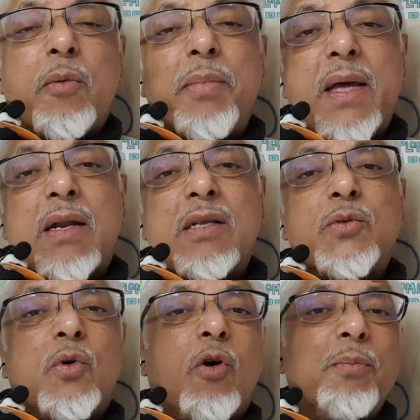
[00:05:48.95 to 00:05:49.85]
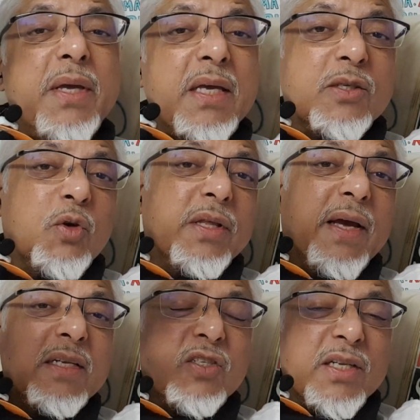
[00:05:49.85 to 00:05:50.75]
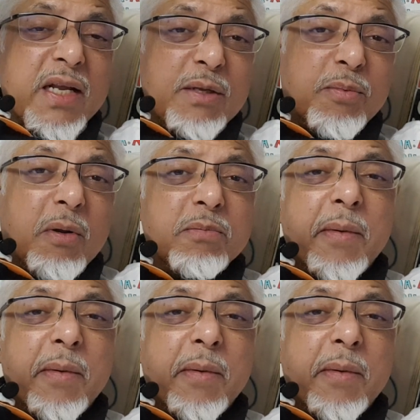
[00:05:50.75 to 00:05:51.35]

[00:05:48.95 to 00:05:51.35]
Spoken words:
parents were obese or they had genetic problems.